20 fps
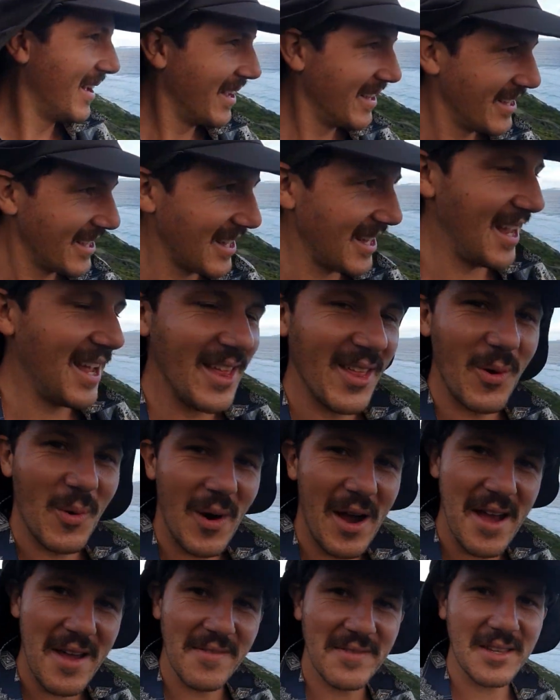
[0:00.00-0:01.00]
You can hear the
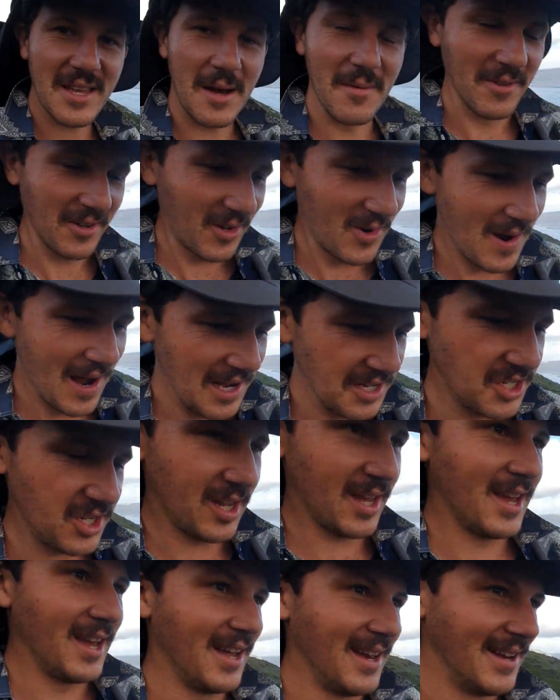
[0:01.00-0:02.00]
waves coming
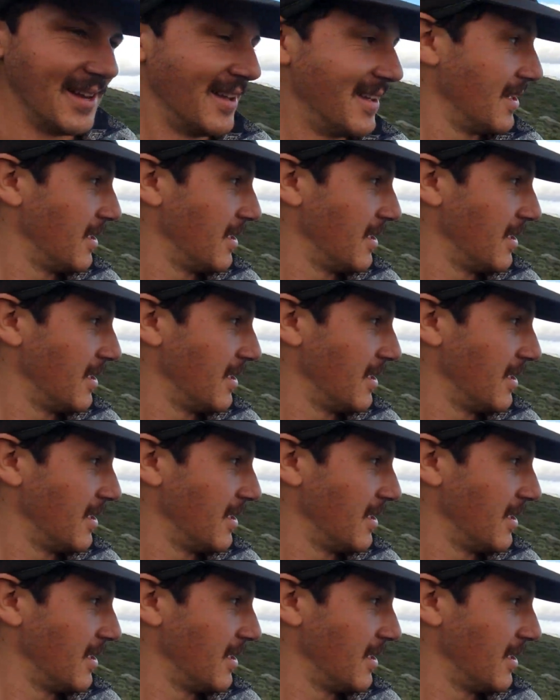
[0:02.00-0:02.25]
crashing in.